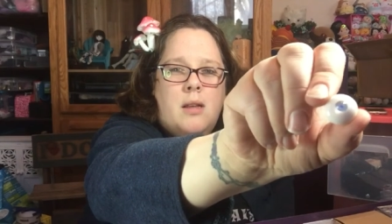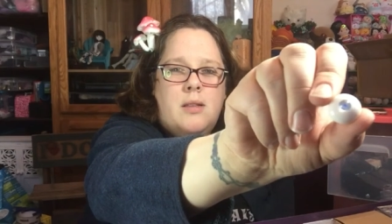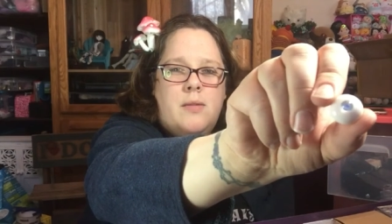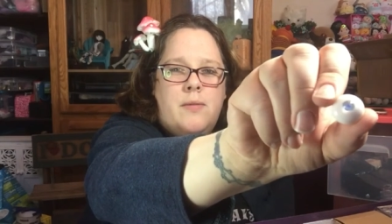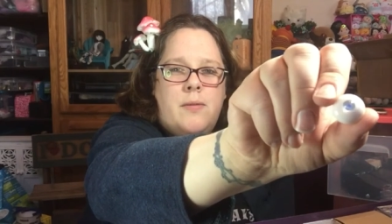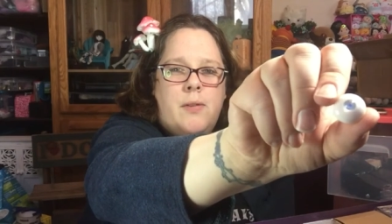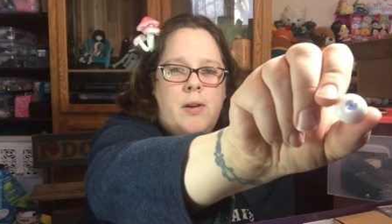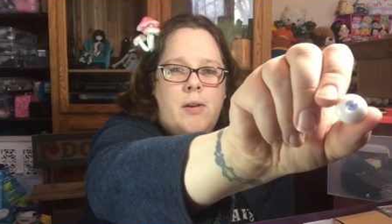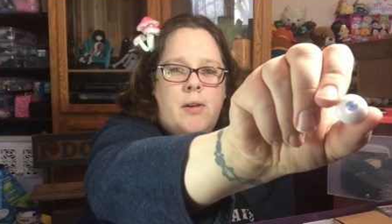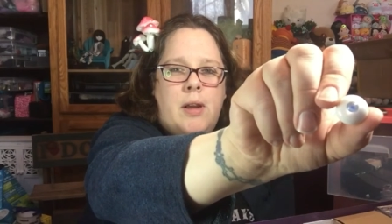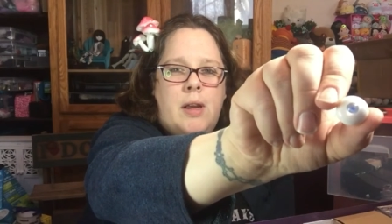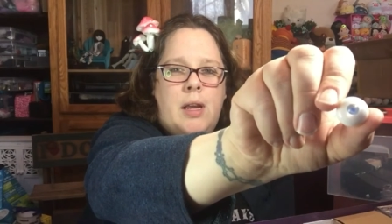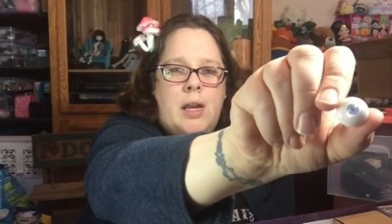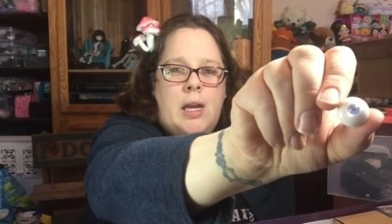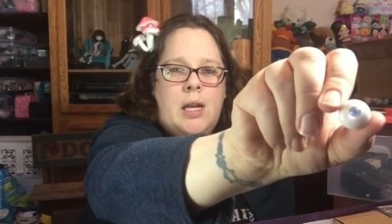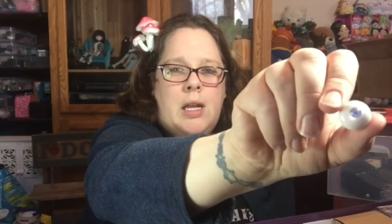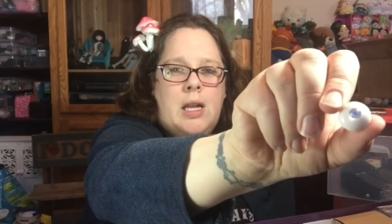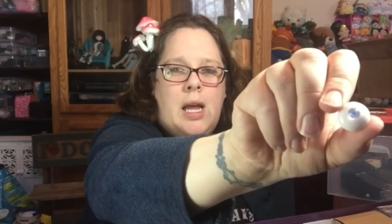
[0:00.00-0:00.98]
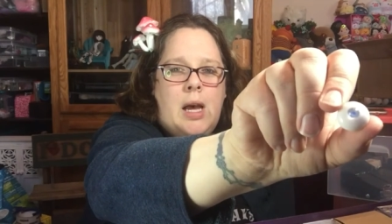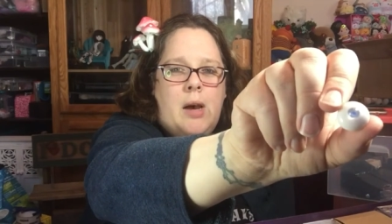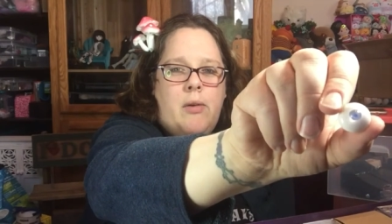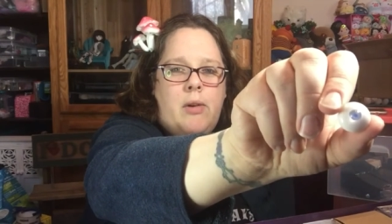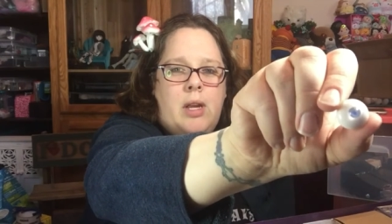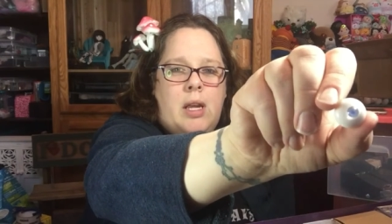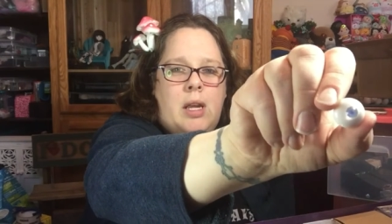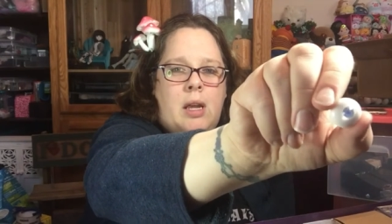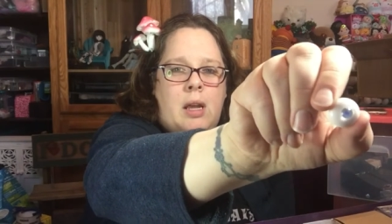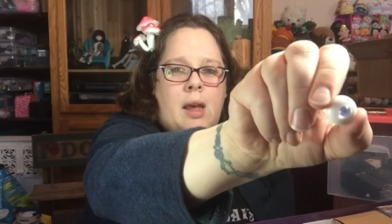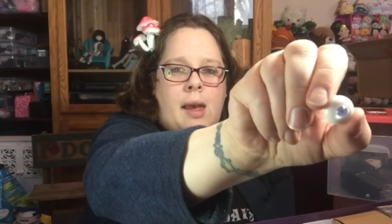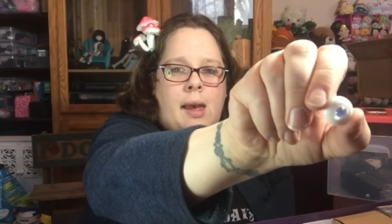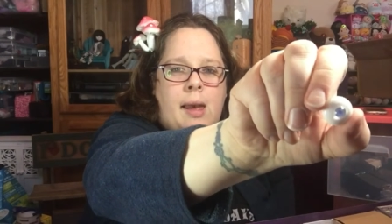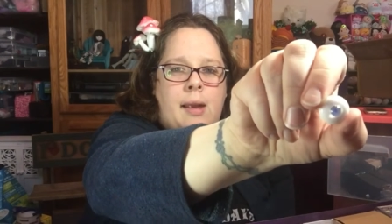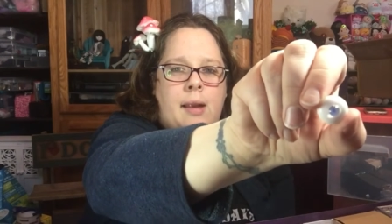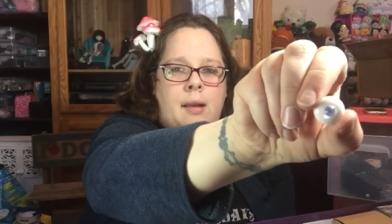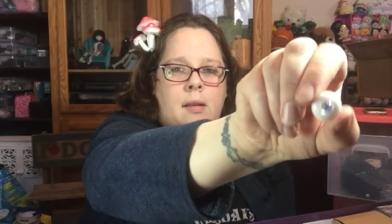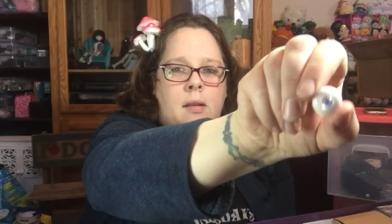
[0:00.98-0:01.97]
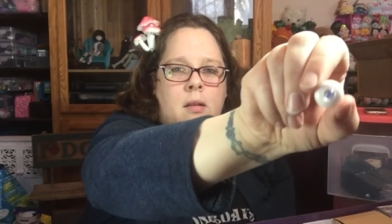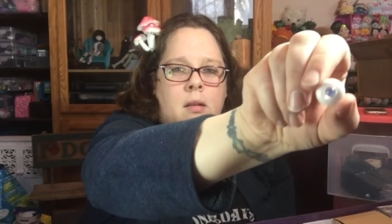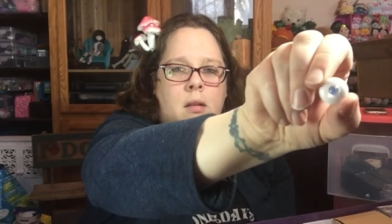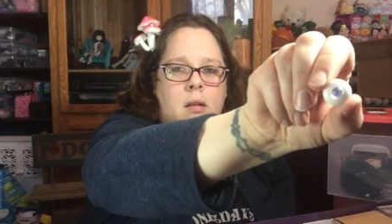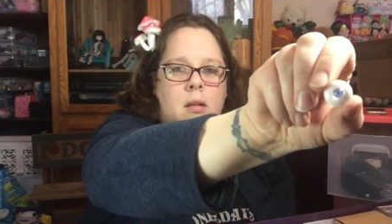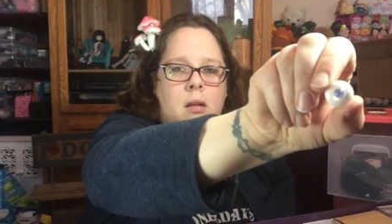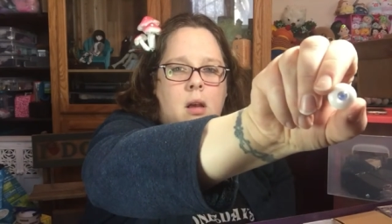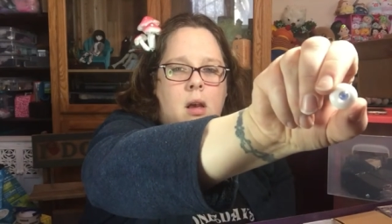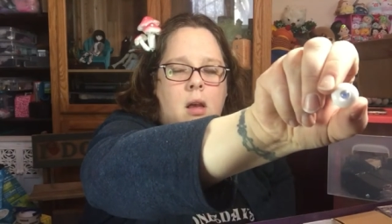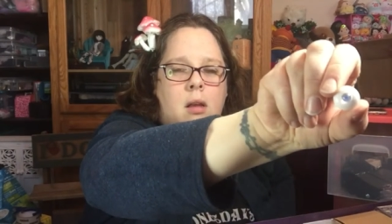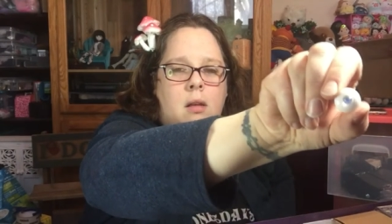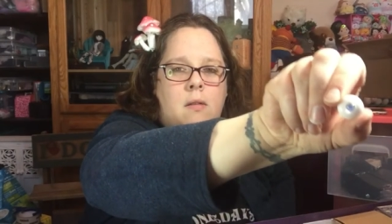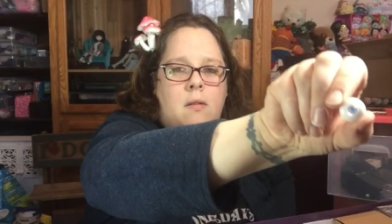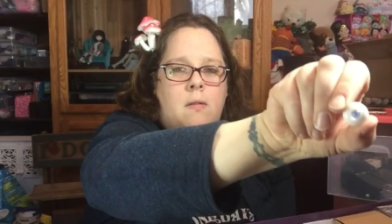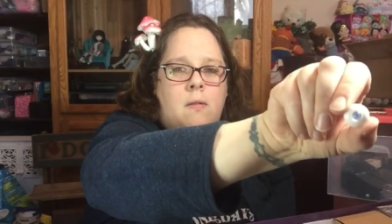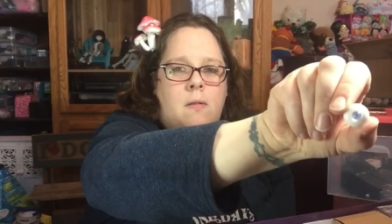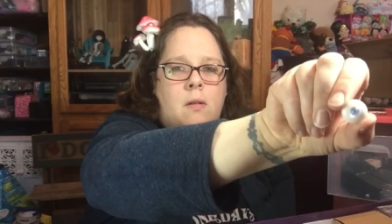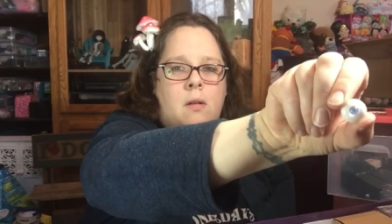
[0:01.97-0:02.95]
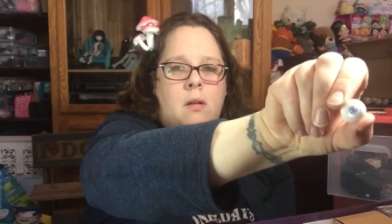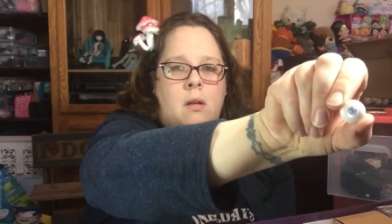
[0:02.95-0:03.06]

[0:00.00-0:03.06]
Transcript: it's very cloudy and kind of,